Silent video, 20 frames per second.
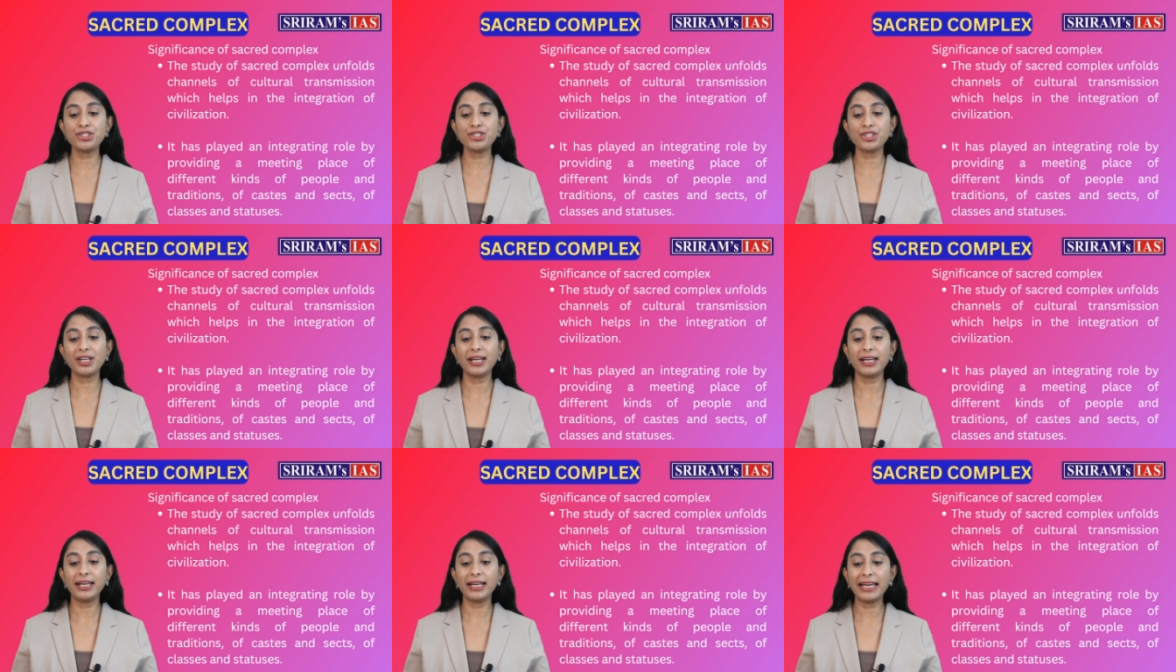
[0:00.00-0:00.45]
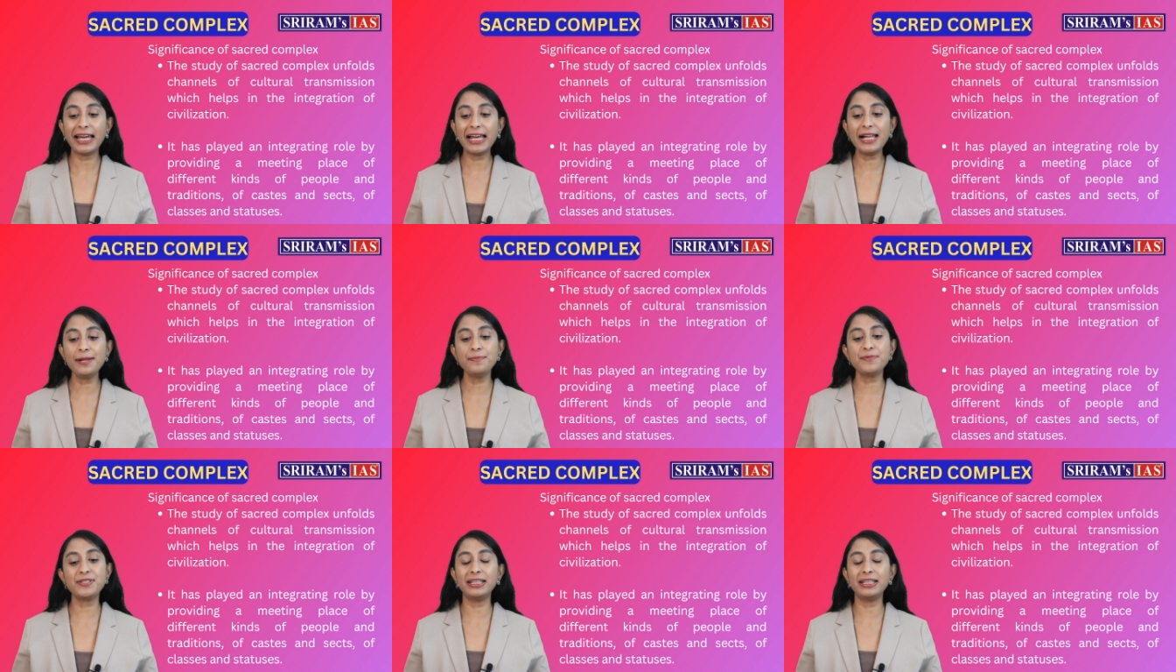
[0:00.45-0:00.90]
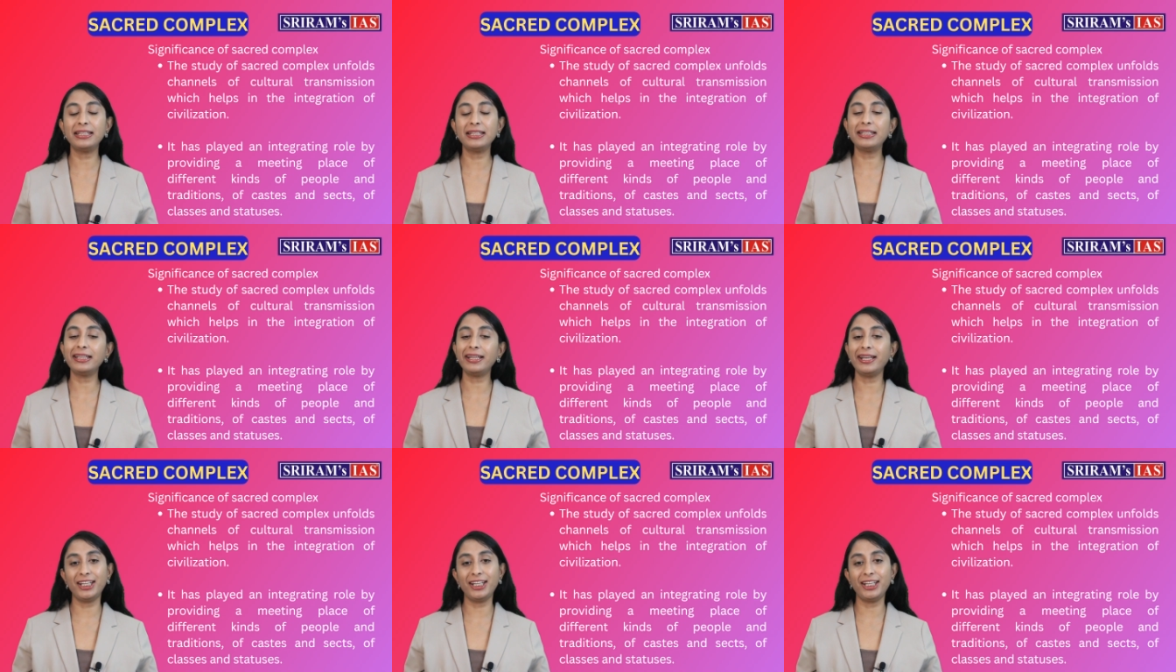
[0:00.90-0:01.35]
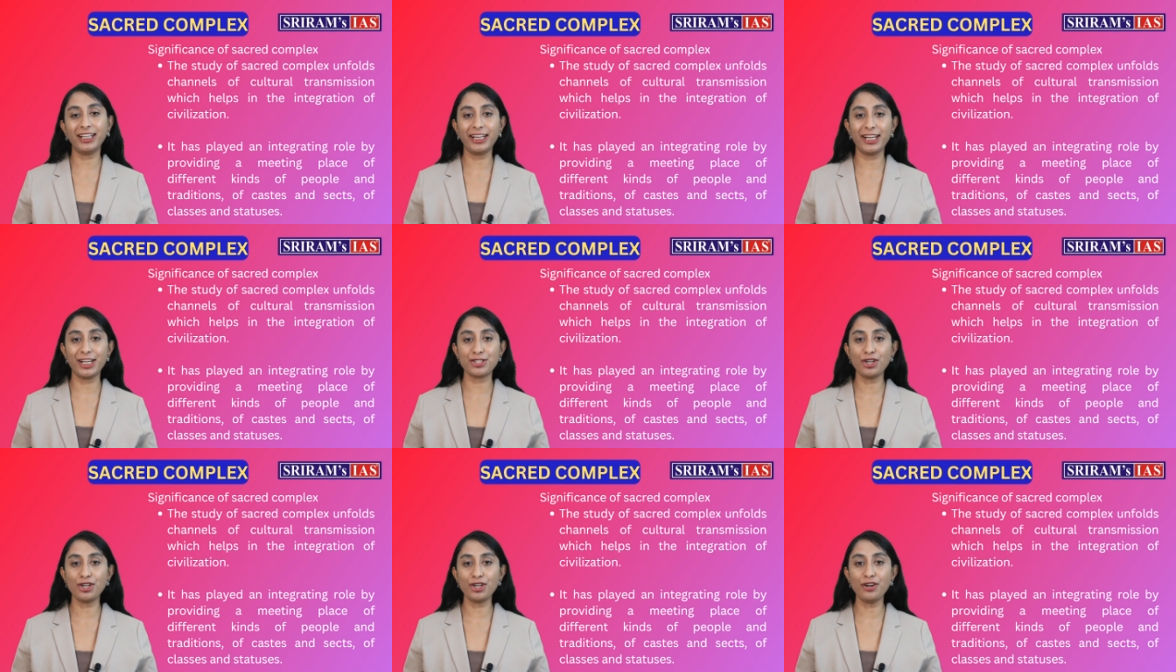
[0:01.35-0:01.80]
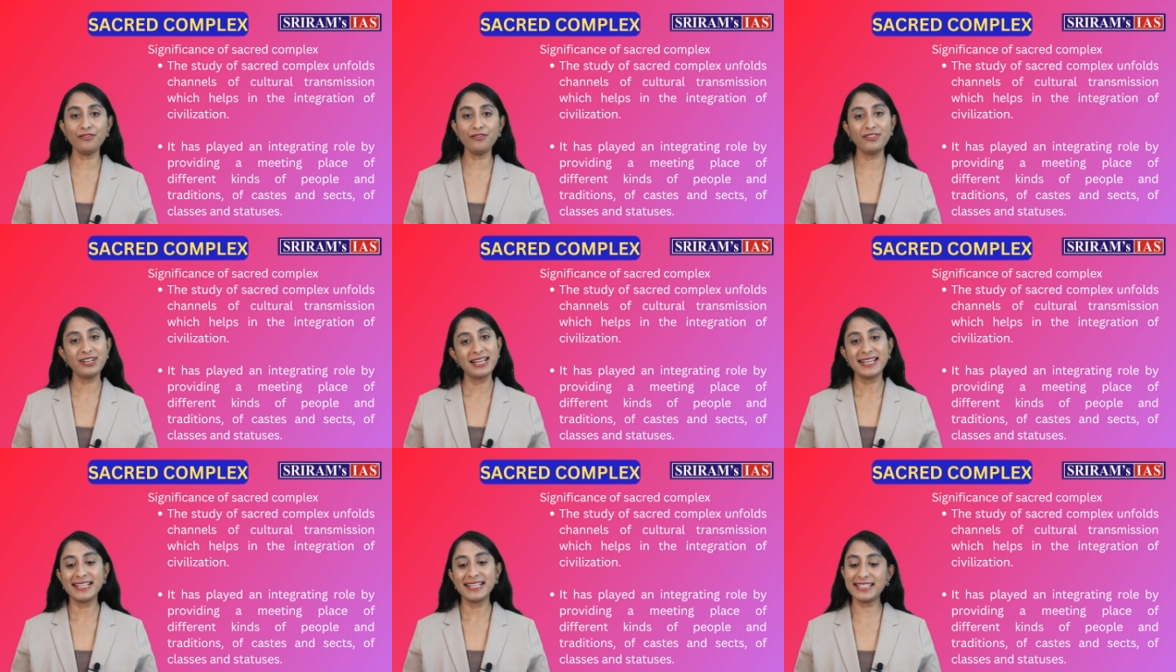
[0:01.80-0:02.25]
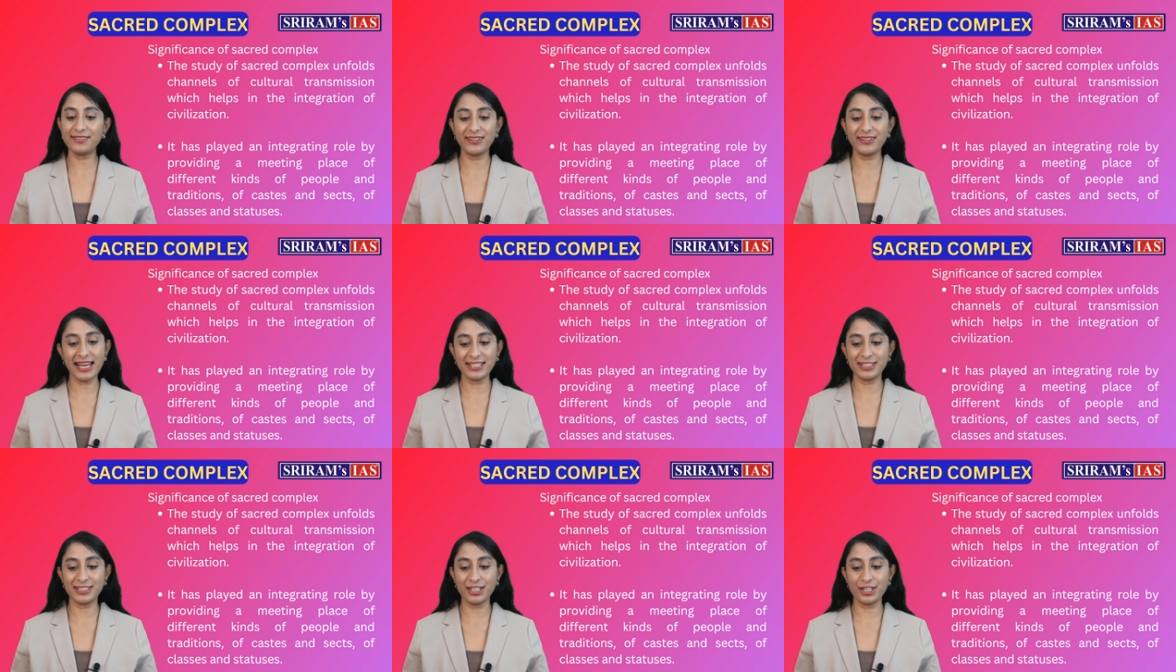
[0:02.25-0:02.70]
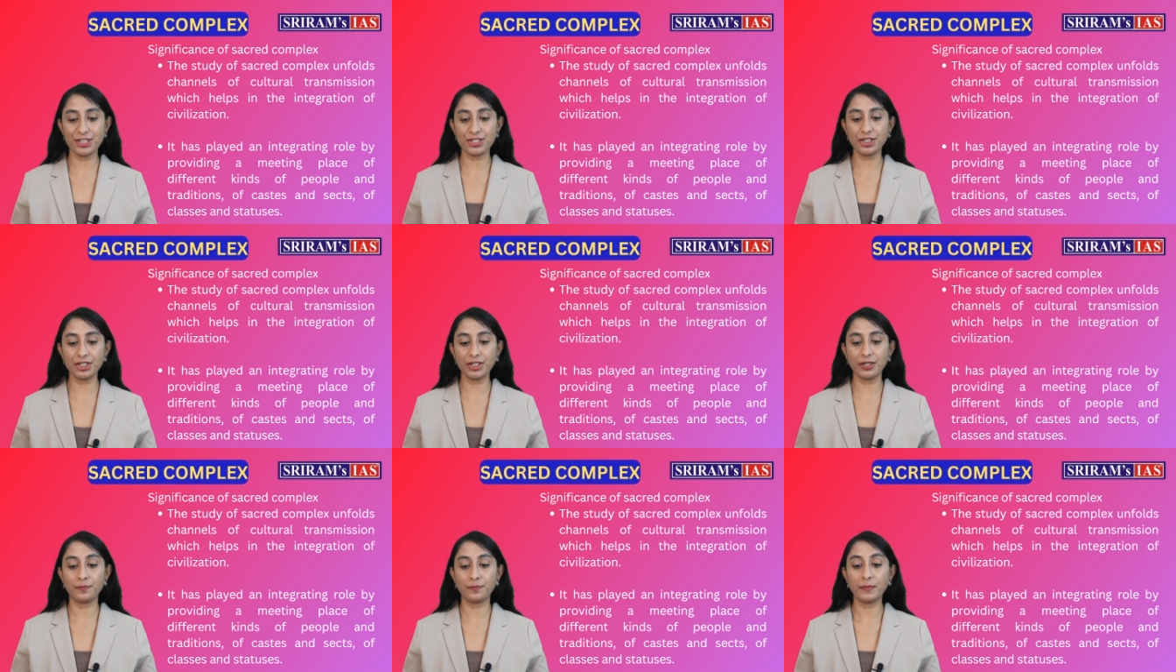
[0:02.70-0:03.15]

helps in the integration of civilization,